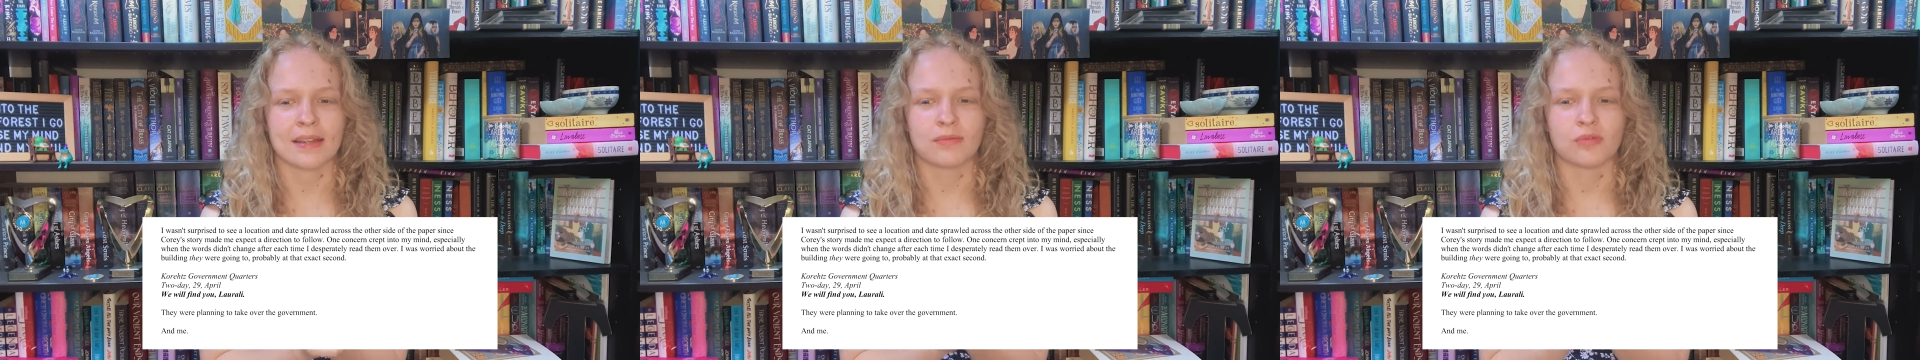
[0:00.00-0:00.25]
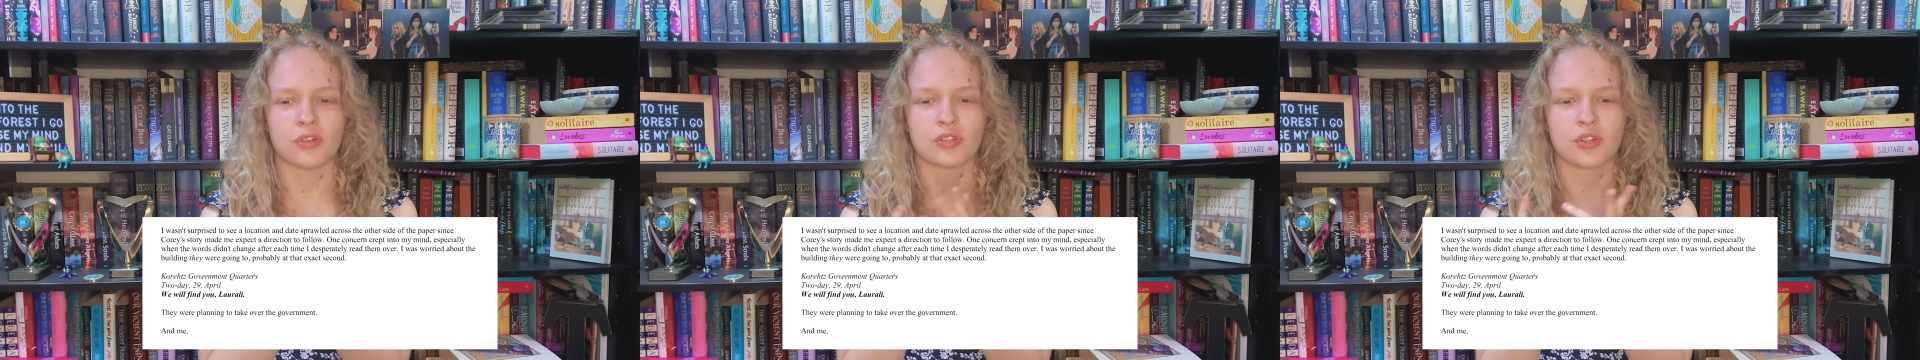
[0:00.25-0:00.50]

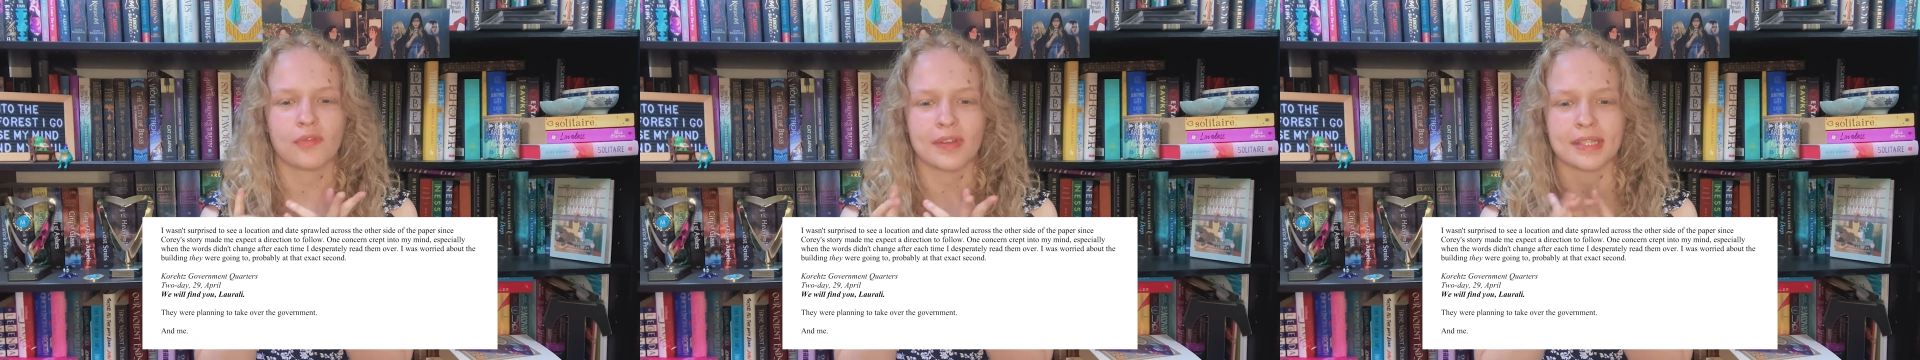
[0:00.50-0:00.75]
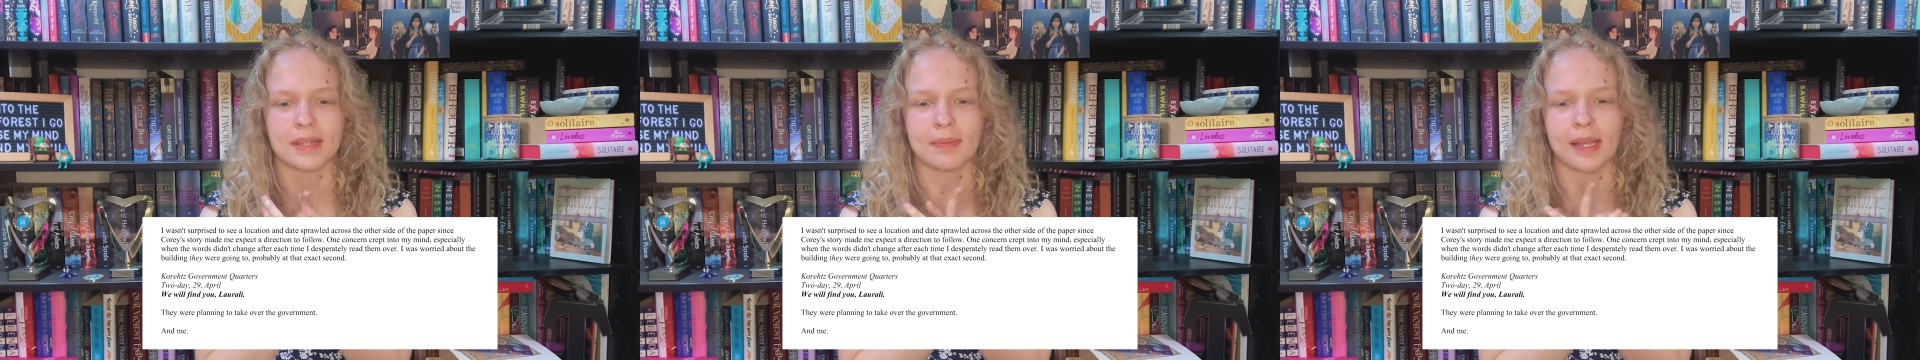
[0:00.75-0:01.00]
and Roscoff
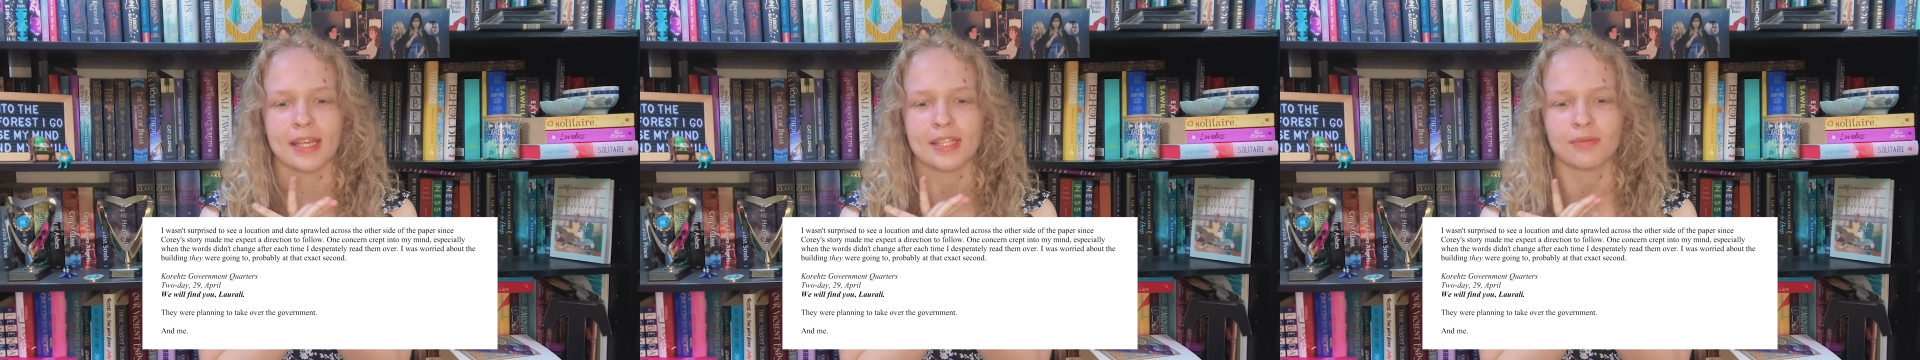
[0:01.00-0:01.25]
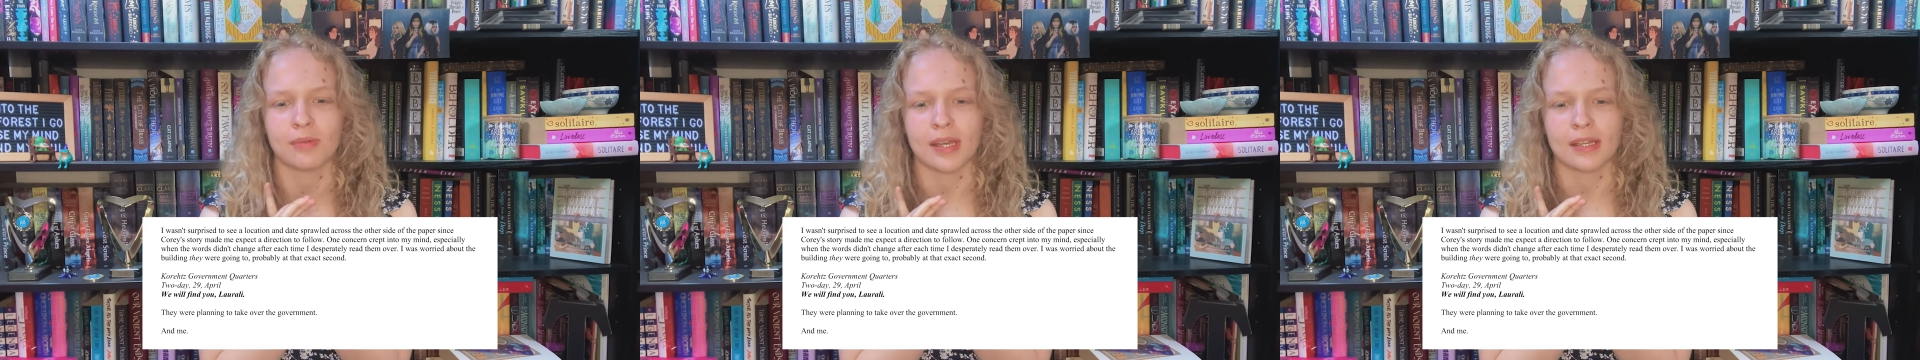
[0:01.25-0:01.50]
is the
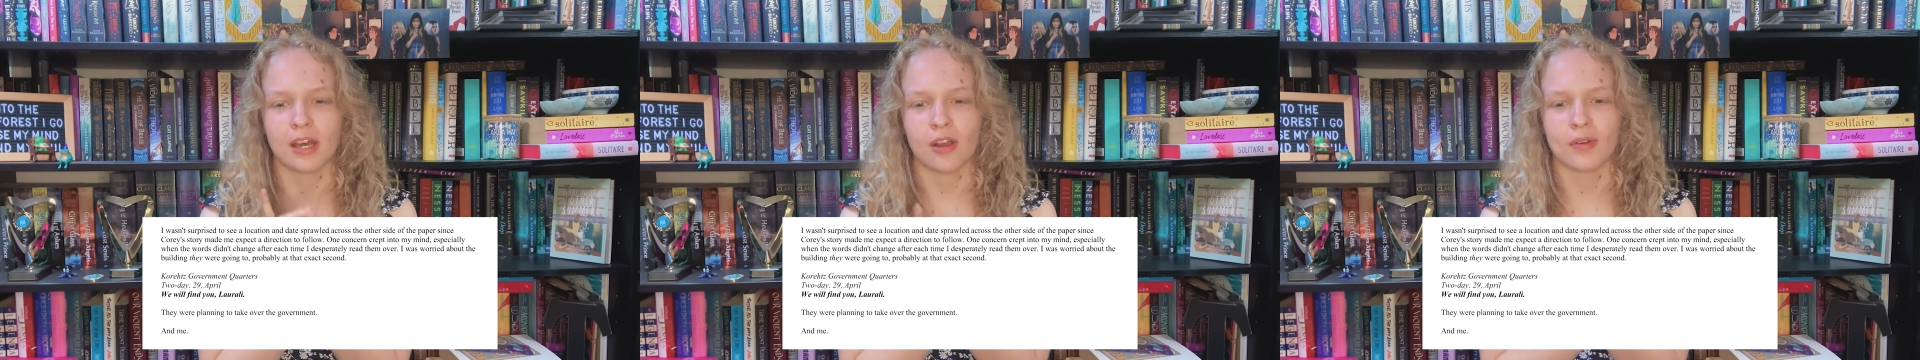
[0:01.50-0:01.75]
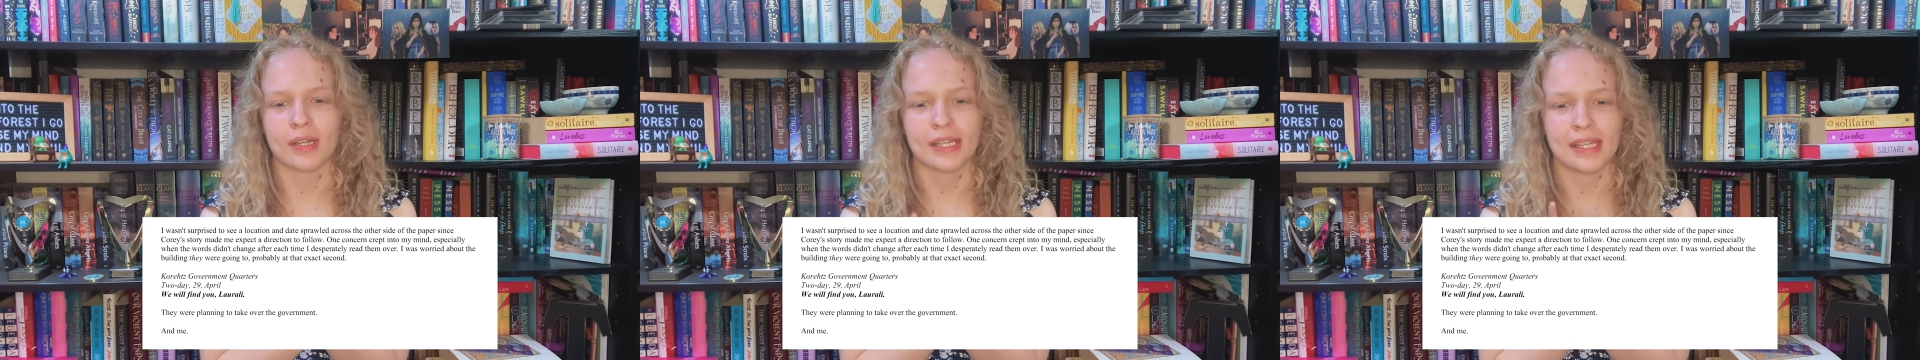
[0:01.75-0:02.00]
place we're
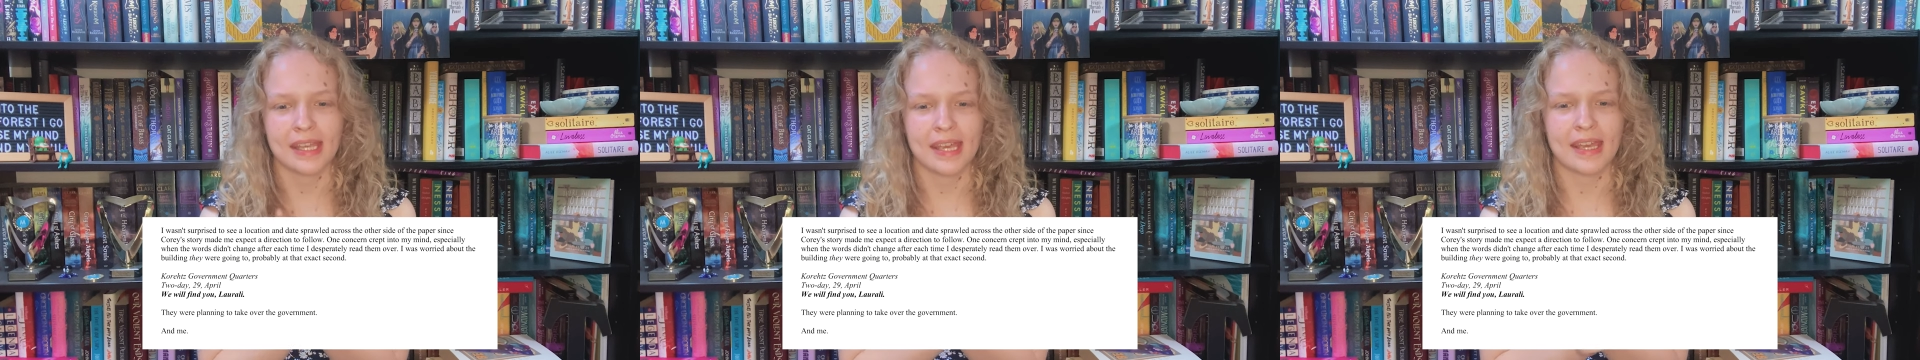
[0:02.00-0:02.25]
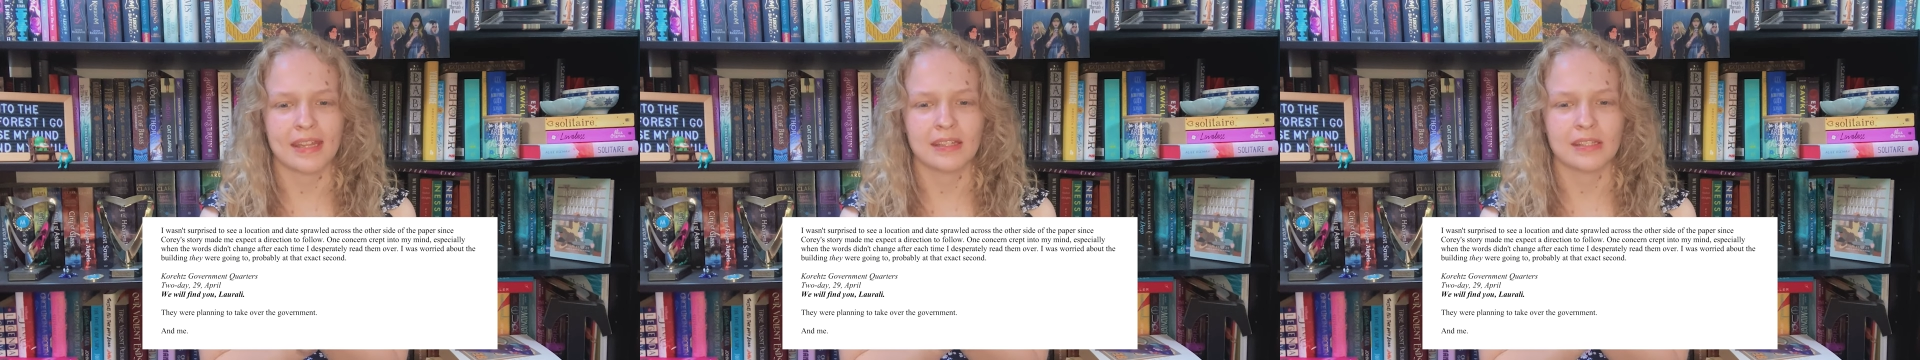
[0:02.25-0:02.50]
currently
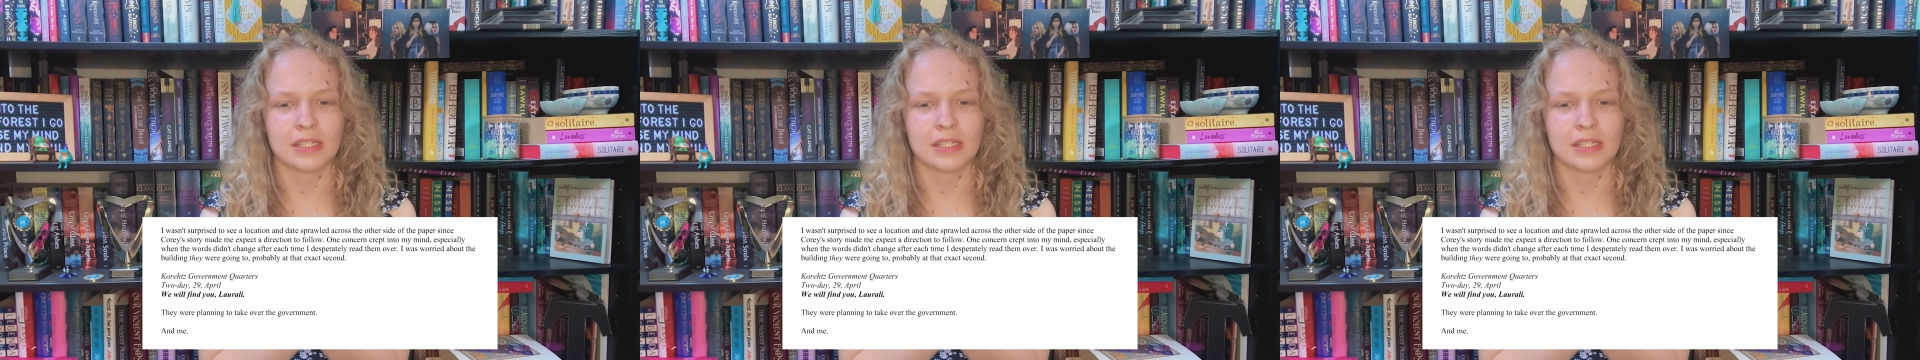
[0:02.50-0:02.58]
in,